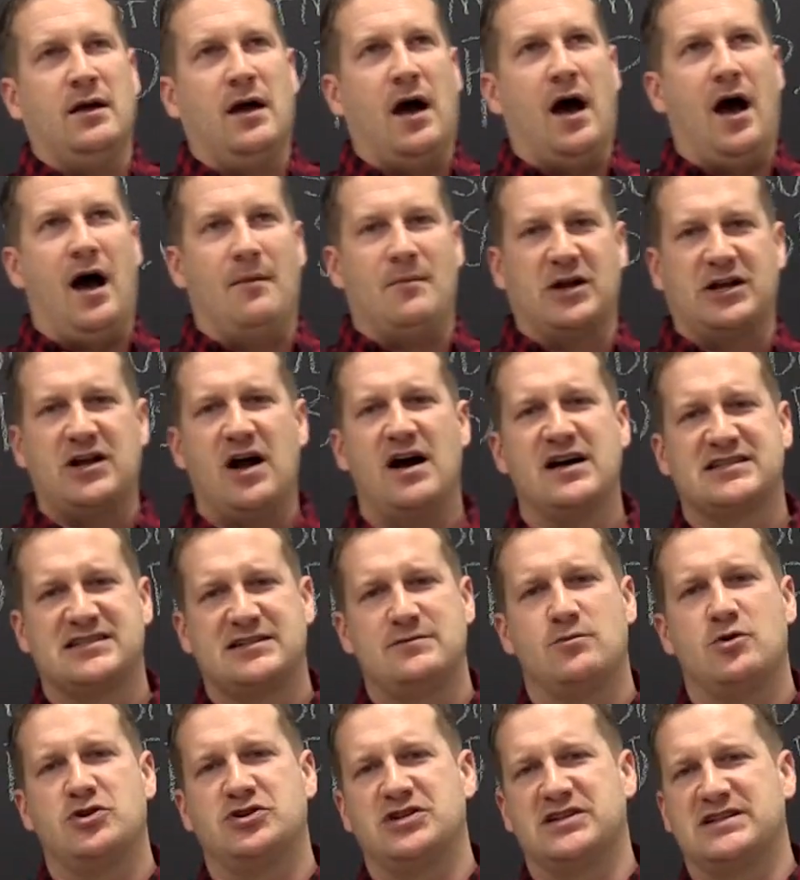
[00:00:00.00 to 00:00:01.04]
a
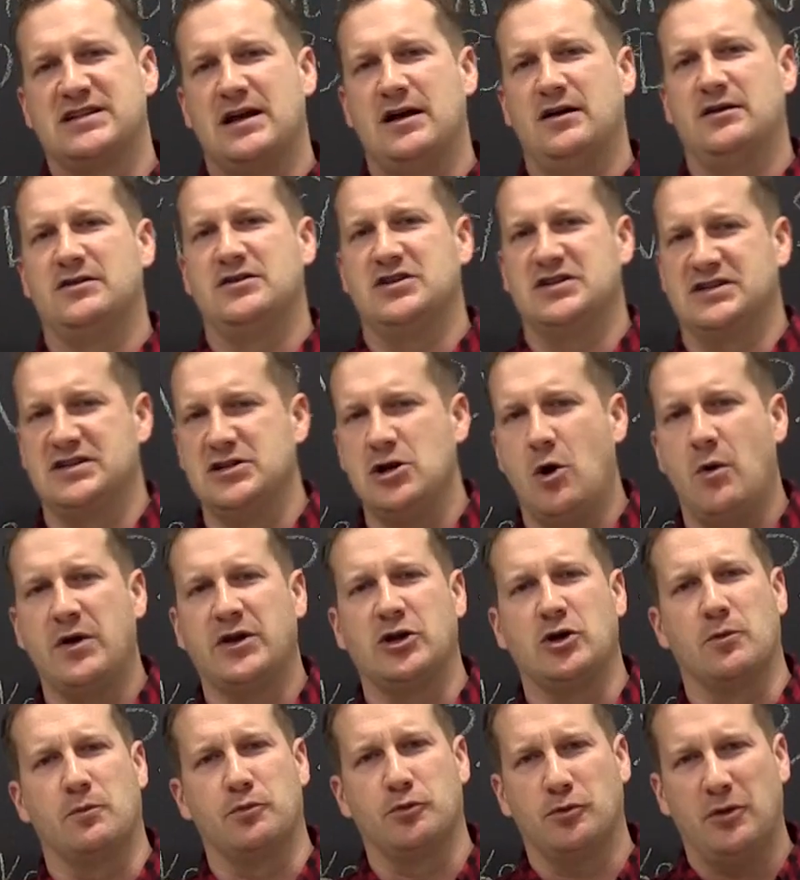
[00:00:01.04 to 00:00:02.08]
customer just
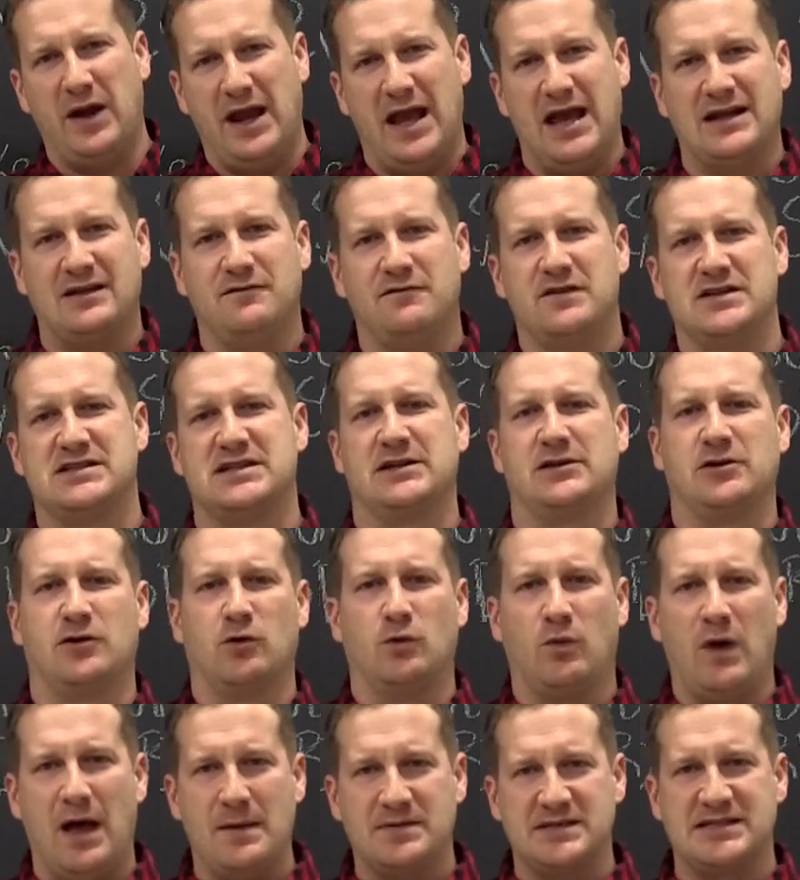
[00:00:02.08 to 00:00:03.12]
knowing your brand and visiting
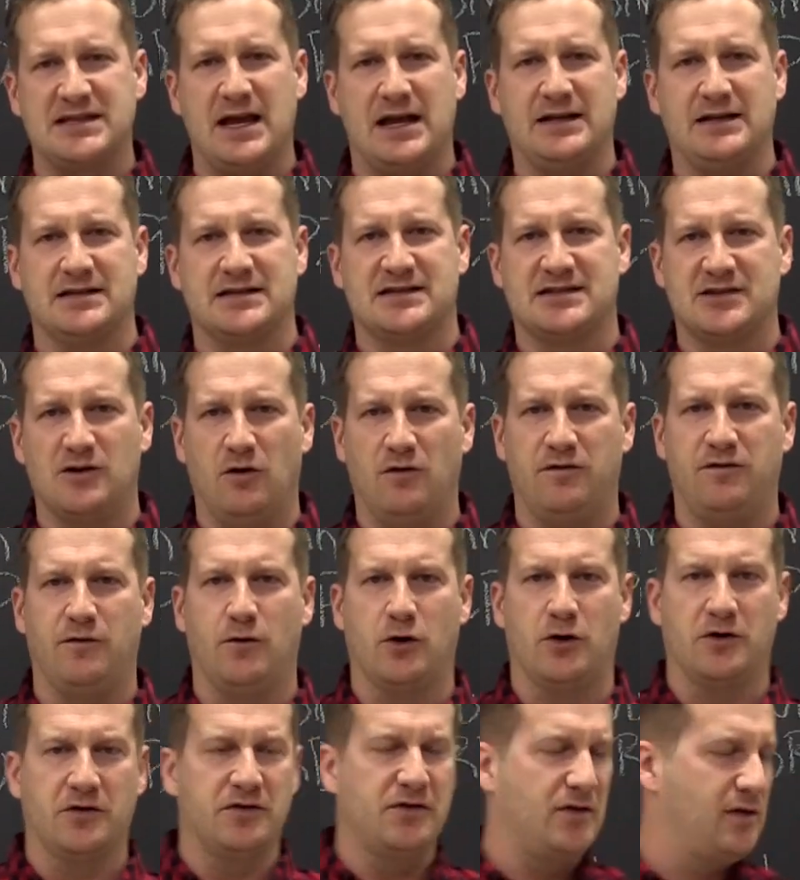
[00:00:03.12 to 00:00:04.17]
your website and so
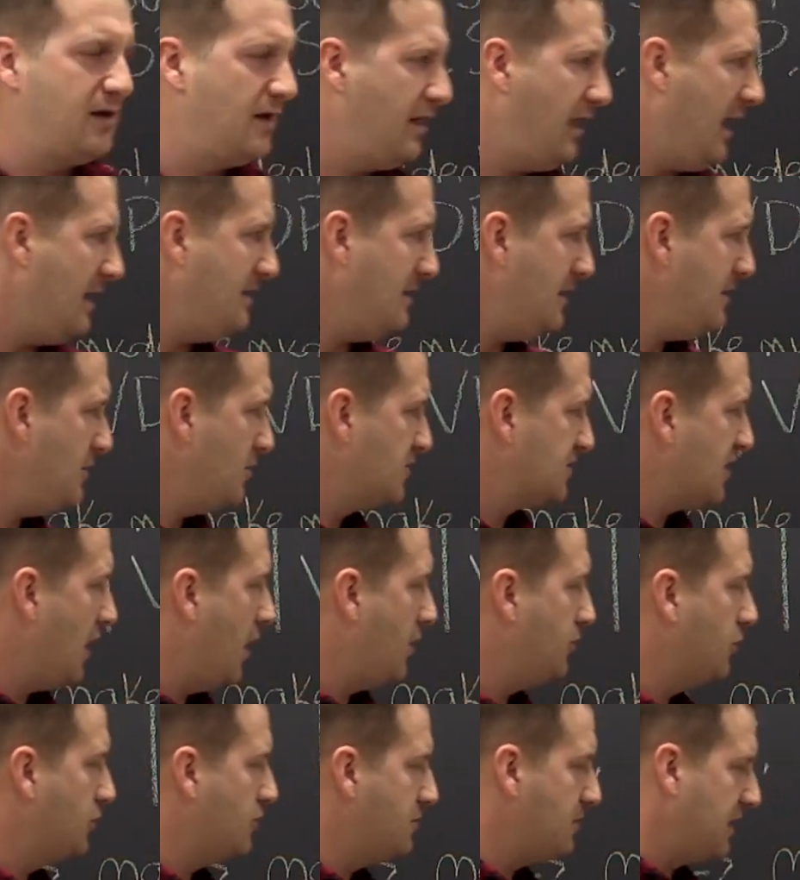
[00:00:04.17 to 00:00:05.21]
forth. And then there's
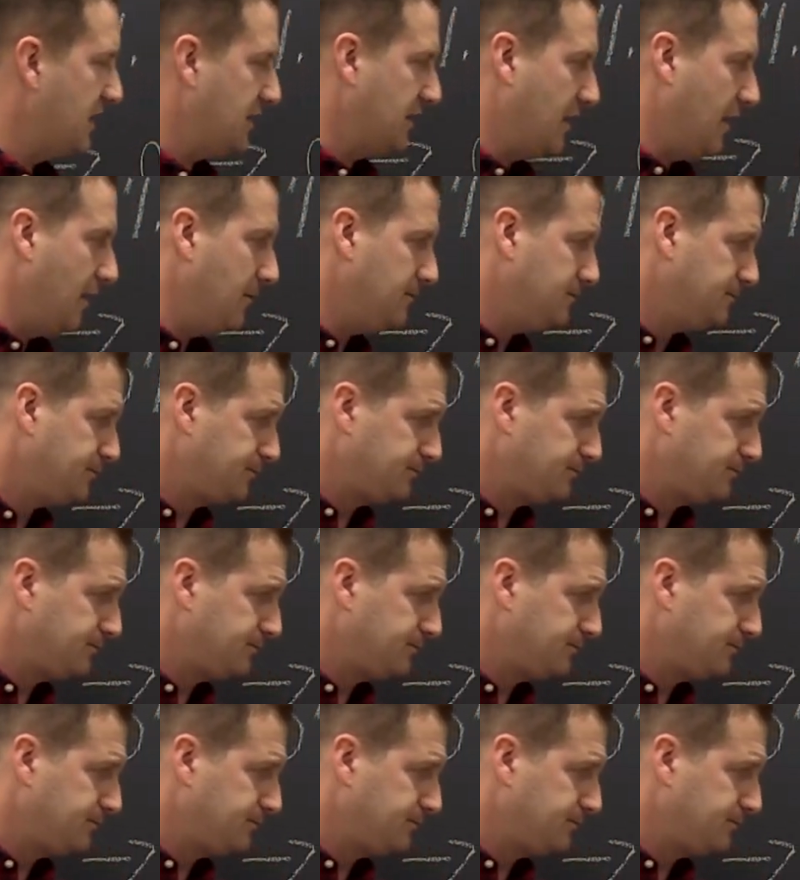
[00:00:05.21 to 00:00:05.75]
unearned media.